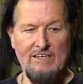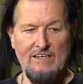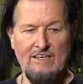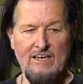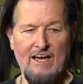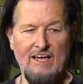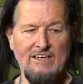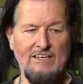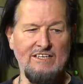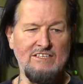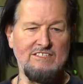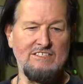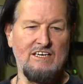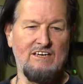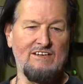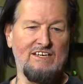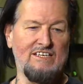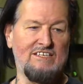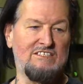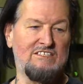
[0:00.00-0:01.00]
not
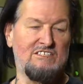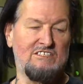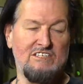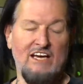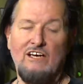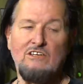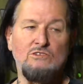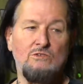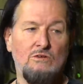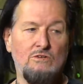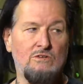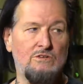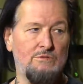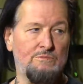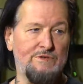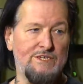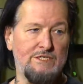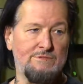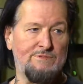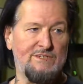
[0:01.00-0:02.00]
necessarily sexual
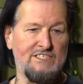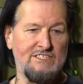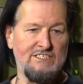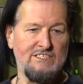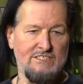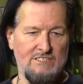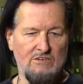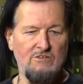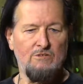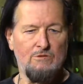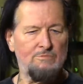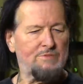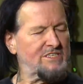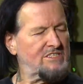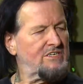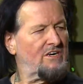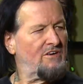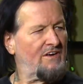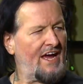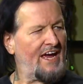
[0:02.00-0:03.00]
groupies, but just
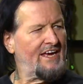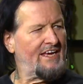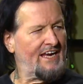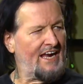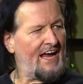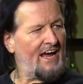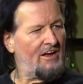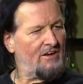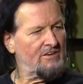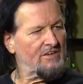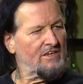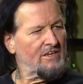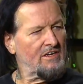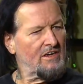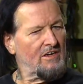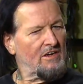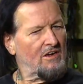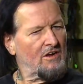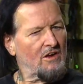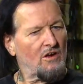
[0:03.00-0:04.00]
groupies, you know, hanging out
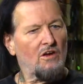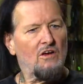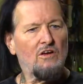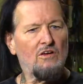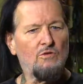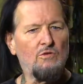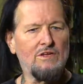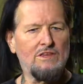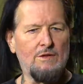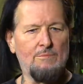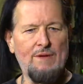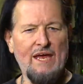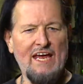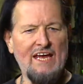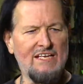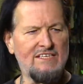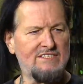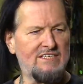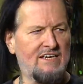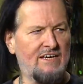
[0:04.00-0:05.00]
with the
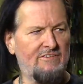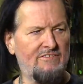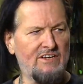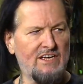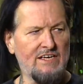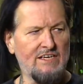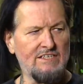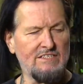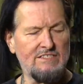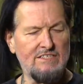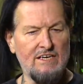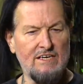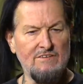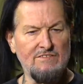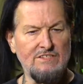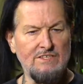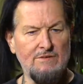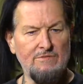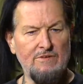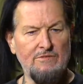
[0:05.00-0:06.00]
bands and everything and
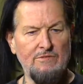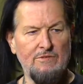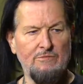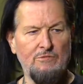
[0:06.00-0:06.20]
stuff. Some of